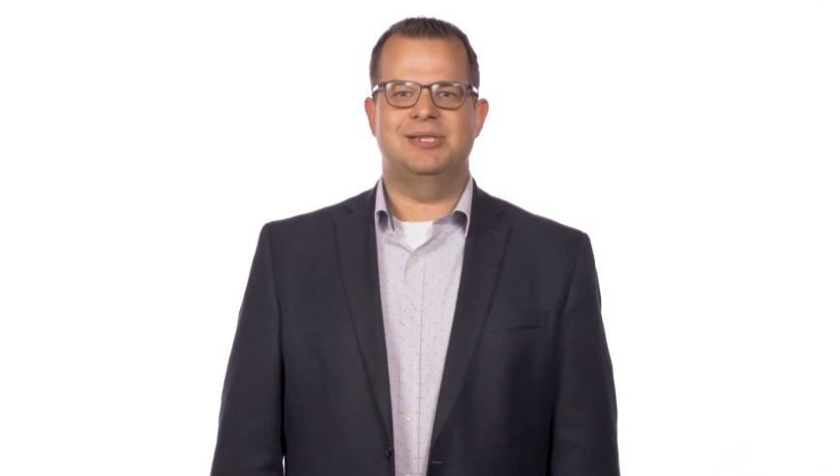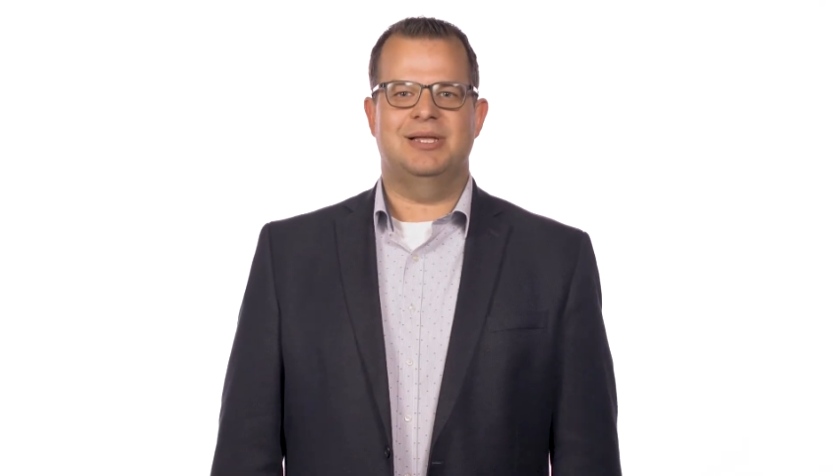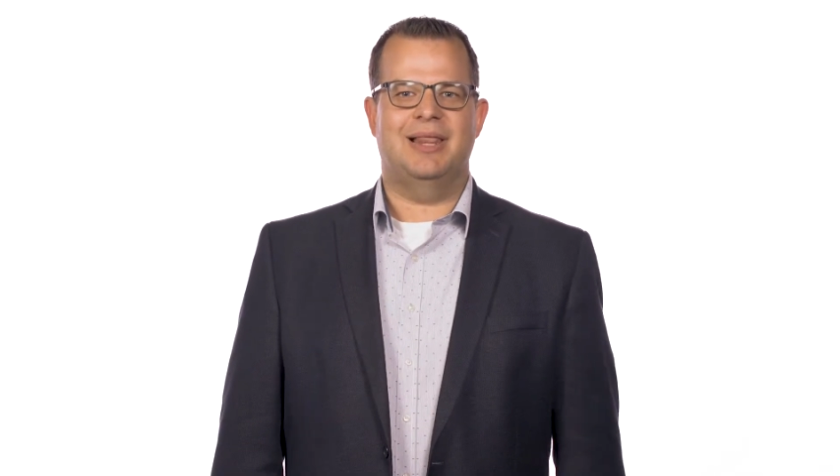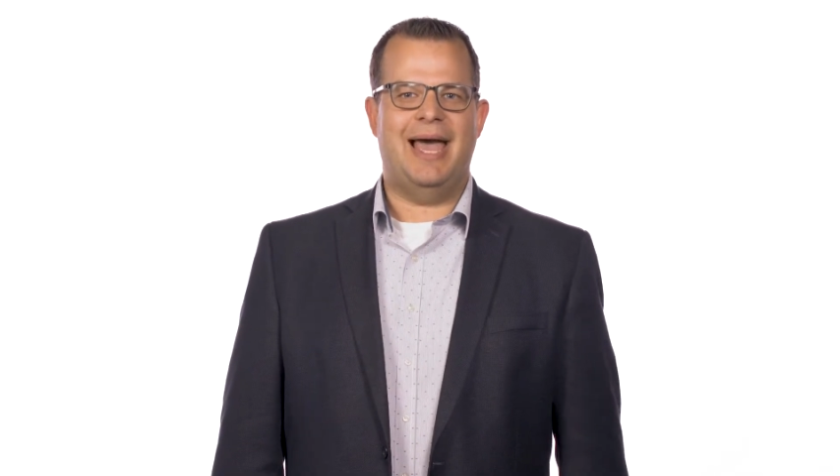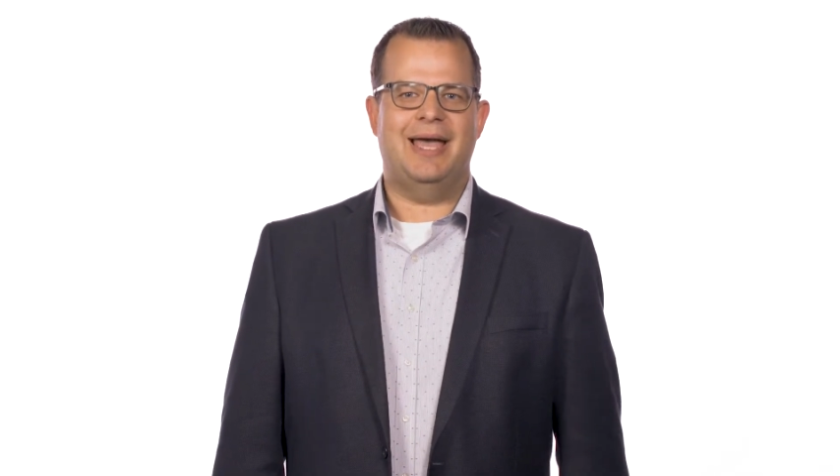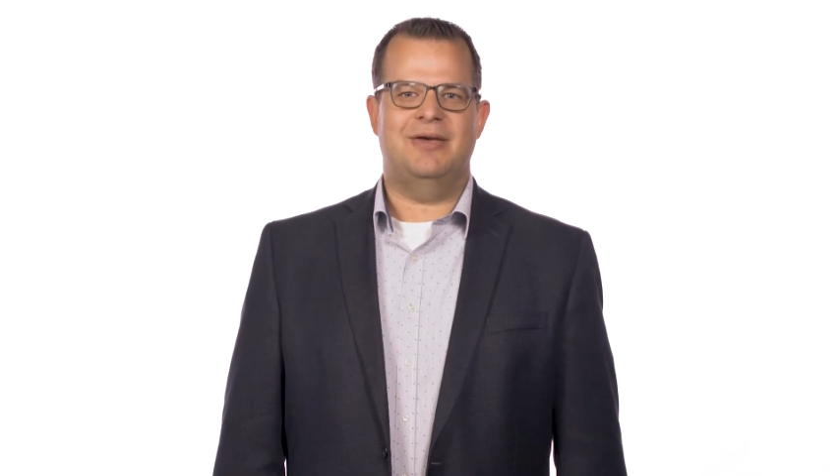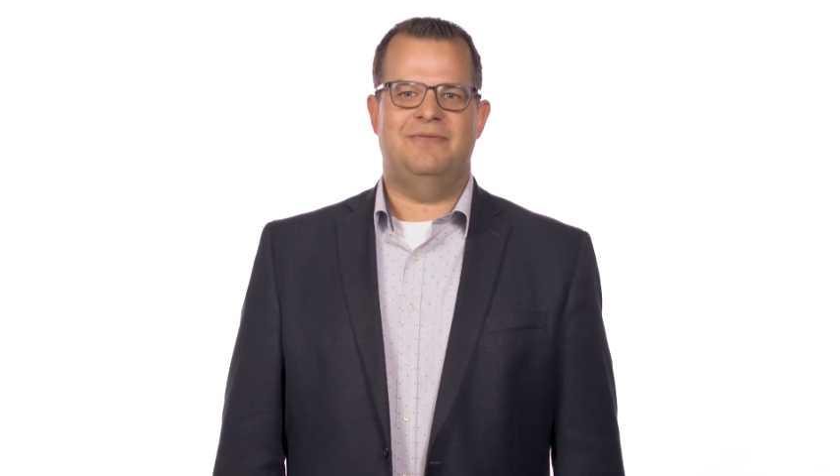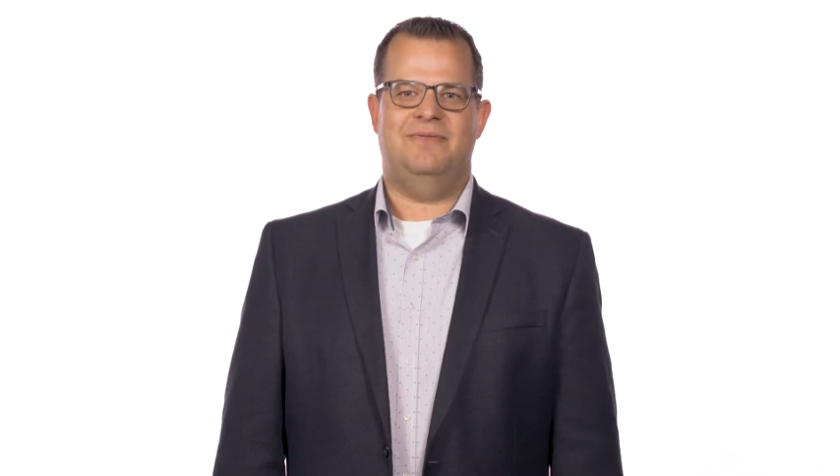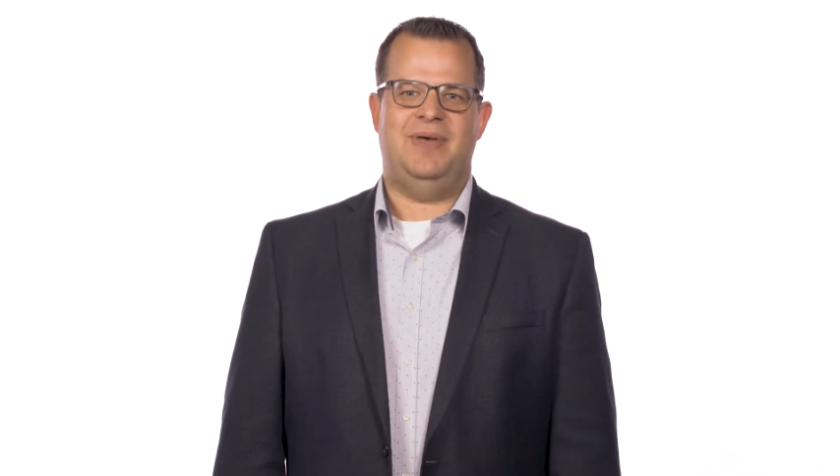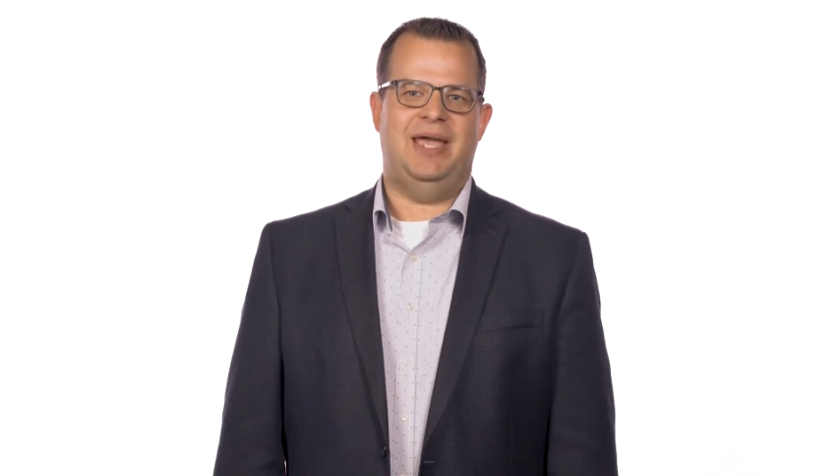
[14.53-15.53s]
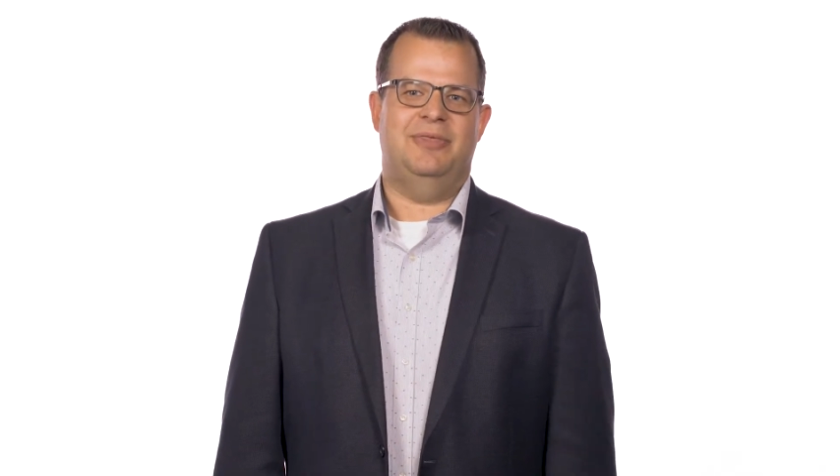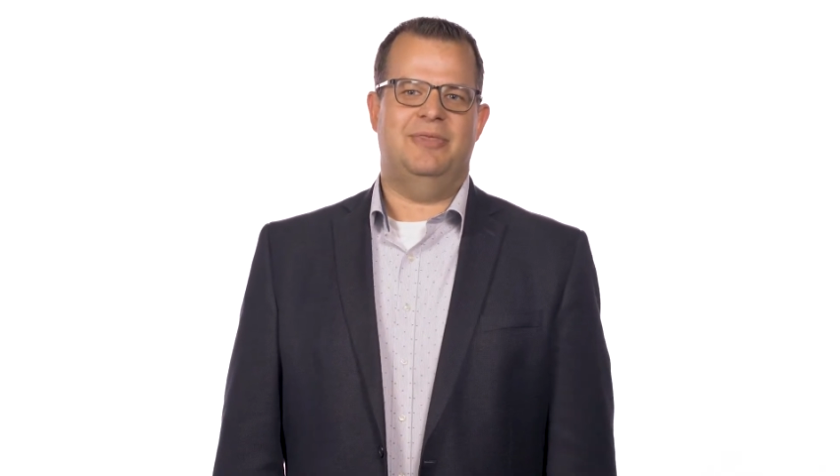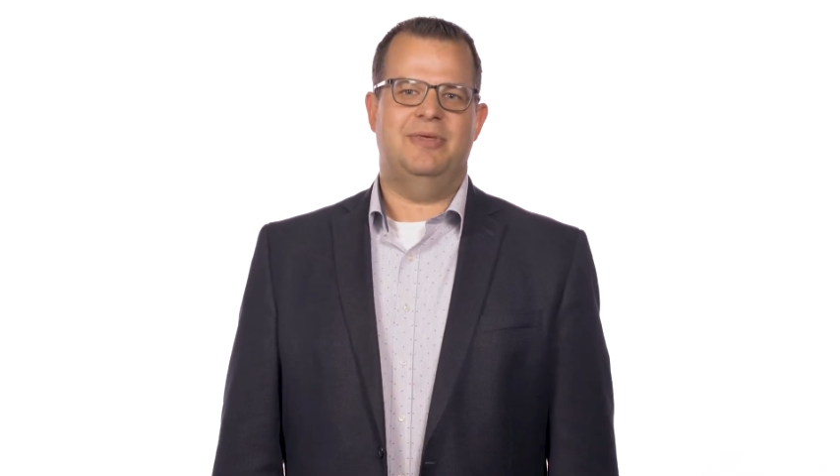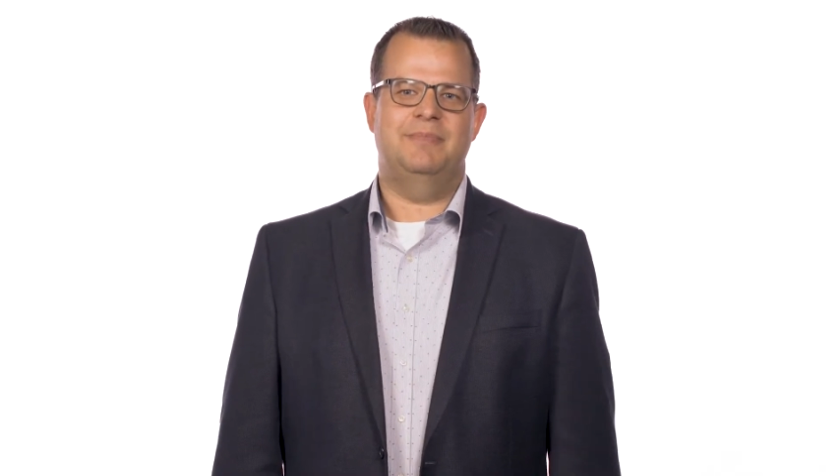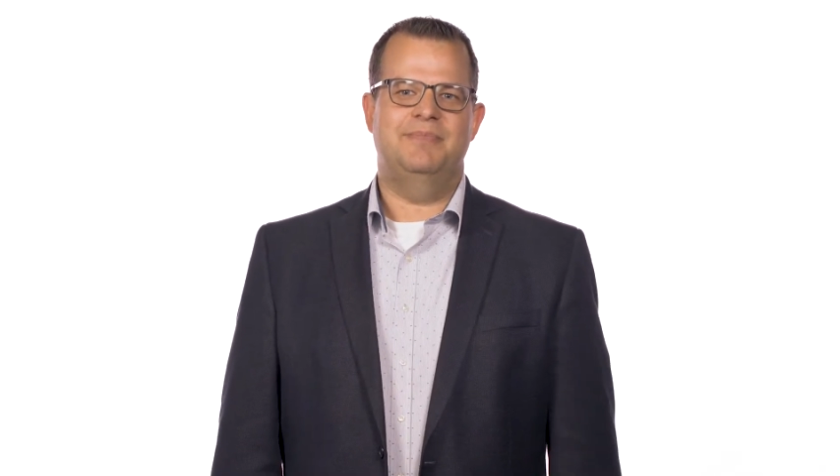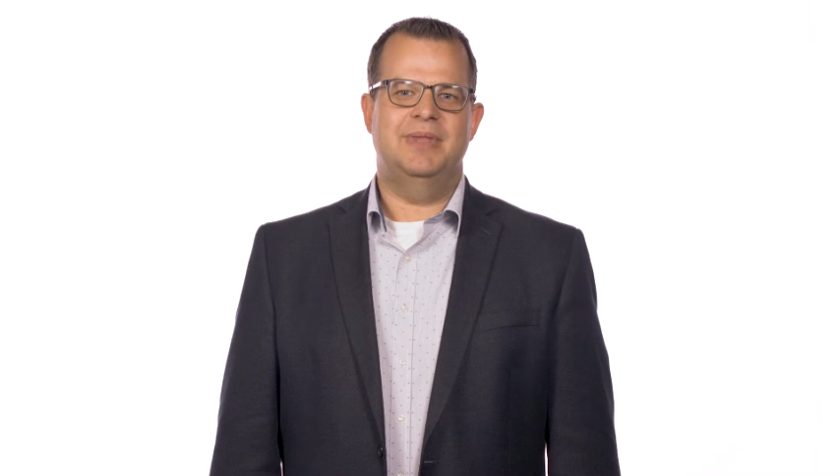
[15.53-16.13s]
is a lack of faith.